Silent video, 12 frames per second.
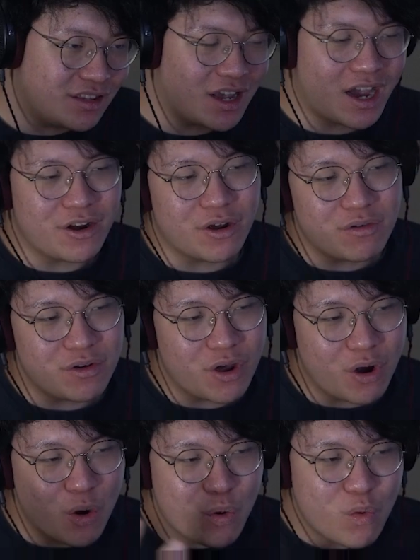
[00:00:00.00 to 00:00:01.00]
I don't
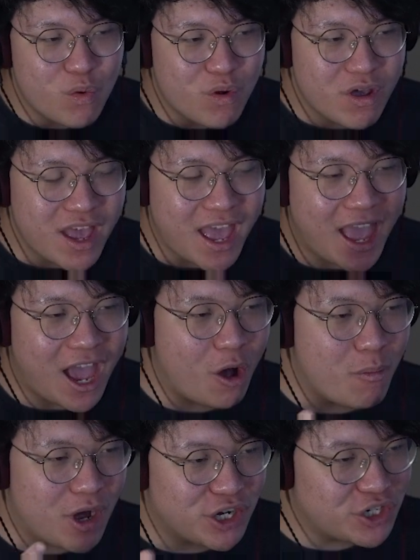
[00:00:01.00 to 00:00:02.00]
know how
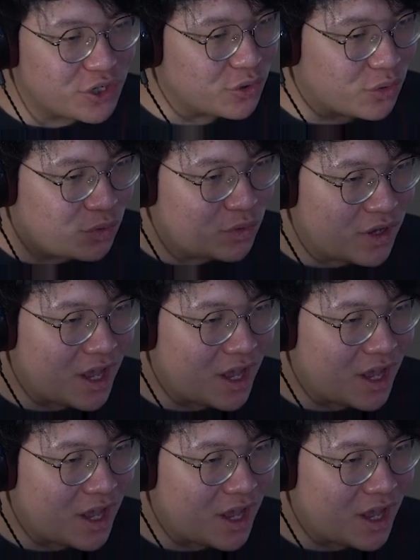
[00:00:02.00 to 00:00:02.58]
much it'll